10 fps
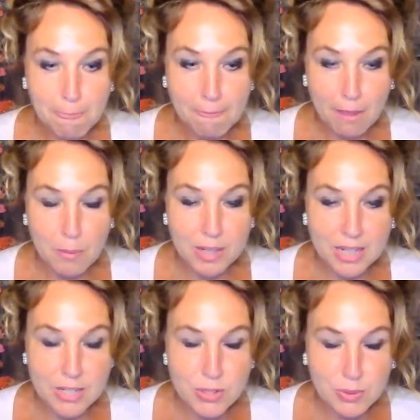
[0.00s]
We're going
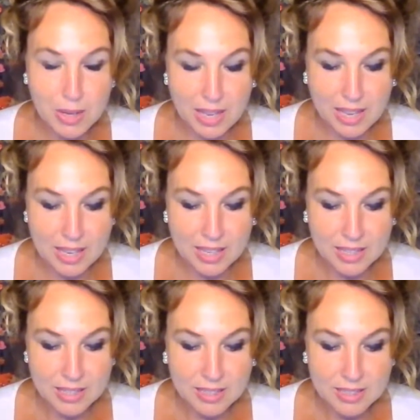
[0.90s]
to do a
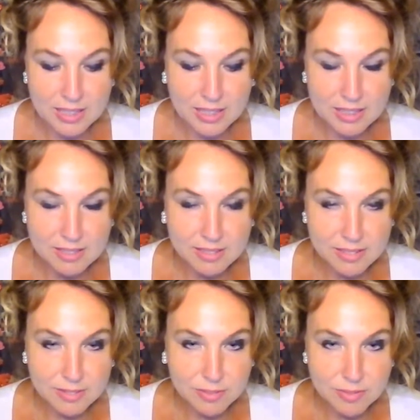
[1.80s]

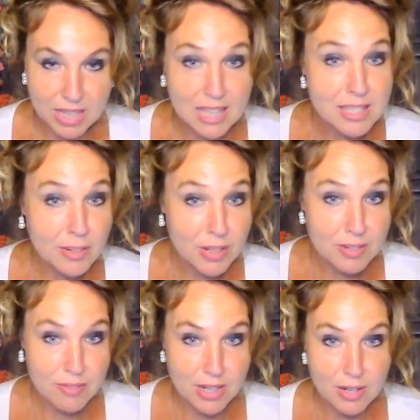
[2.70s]

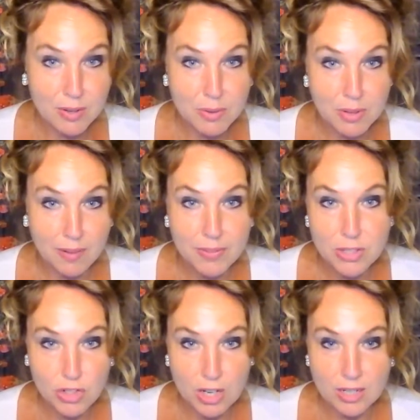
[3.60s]
Cancerian video on
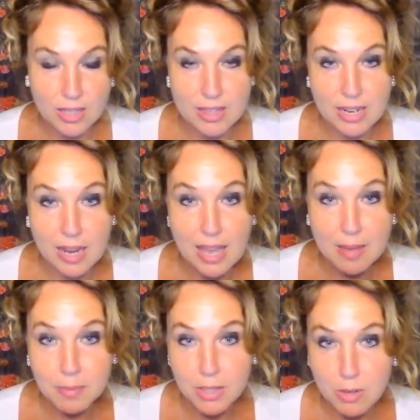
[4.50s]
this channel, and then I
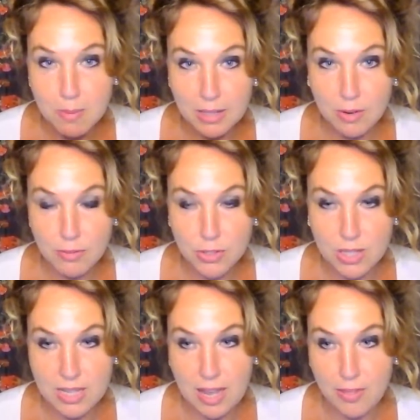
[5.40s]
am going to go back over to
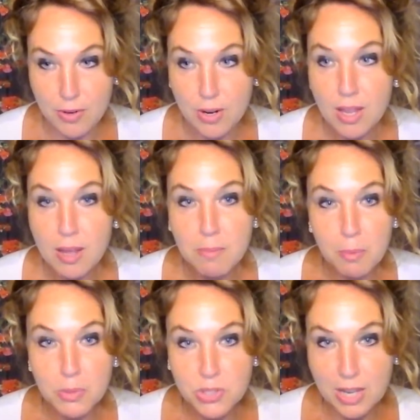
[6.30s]
the other, but
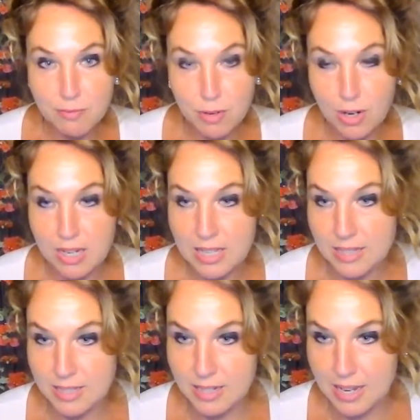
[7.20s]
we'll see how far I
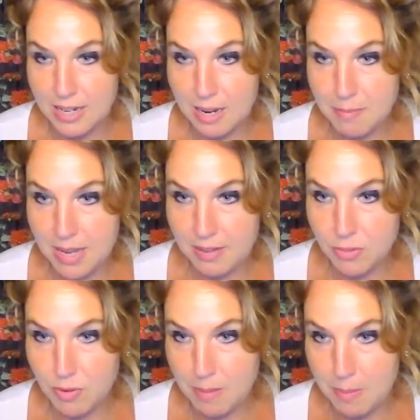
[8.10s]
get tonight. I might have
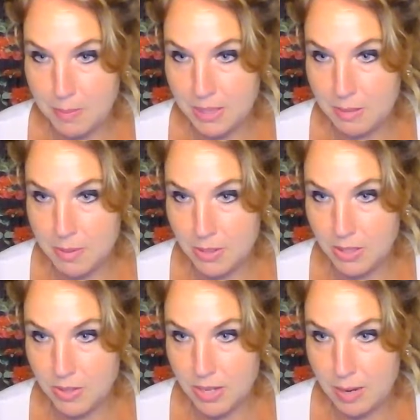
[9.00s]
to wrap up a little bit
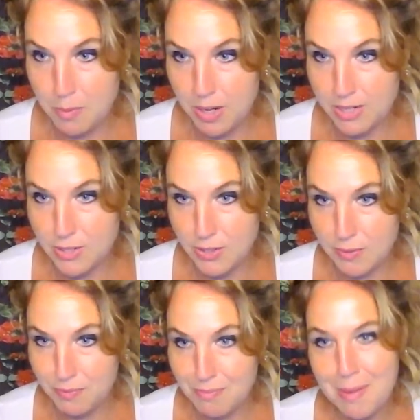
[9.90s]
earlier than I wanted
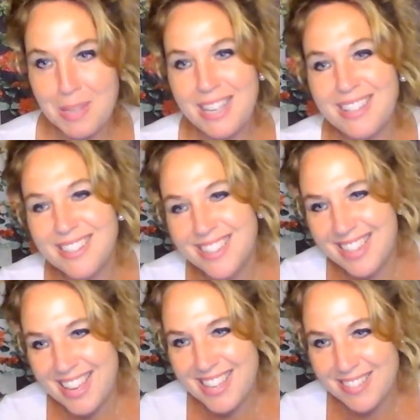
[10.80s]
to. Mama Eagle,
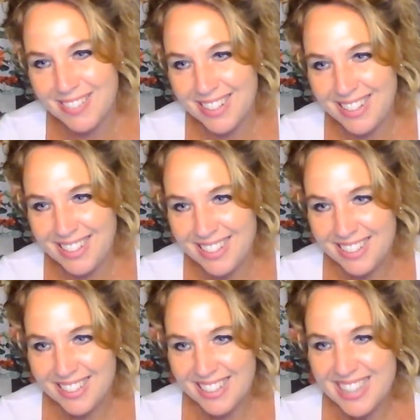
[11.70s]
thank you, honey.
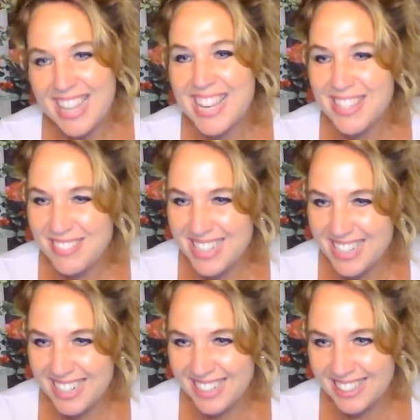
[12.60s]
Thank you,
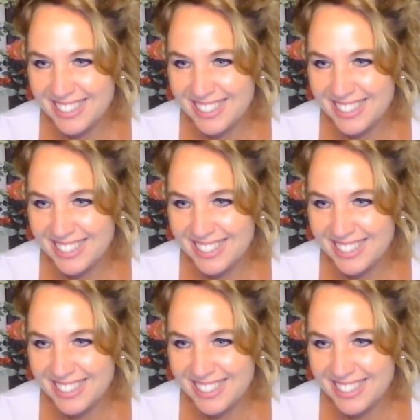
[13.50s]
Tina.